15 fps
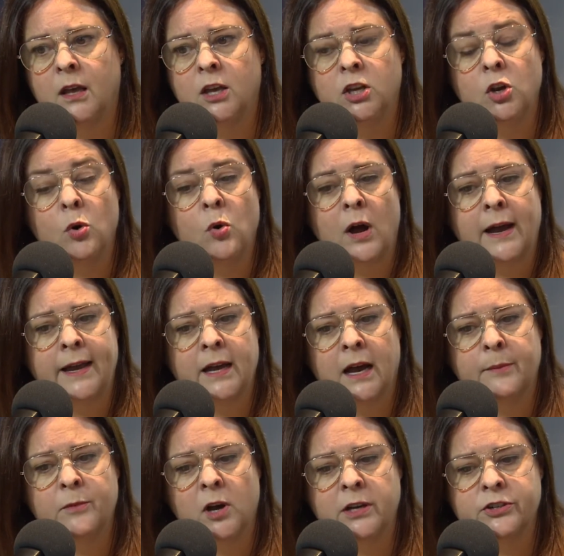
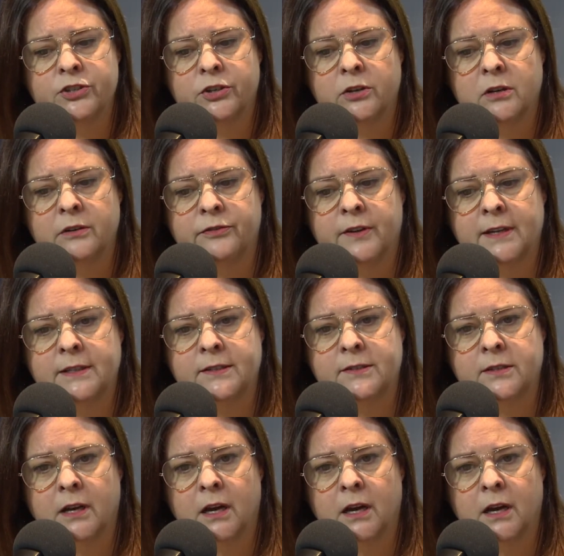I'm not sure if it's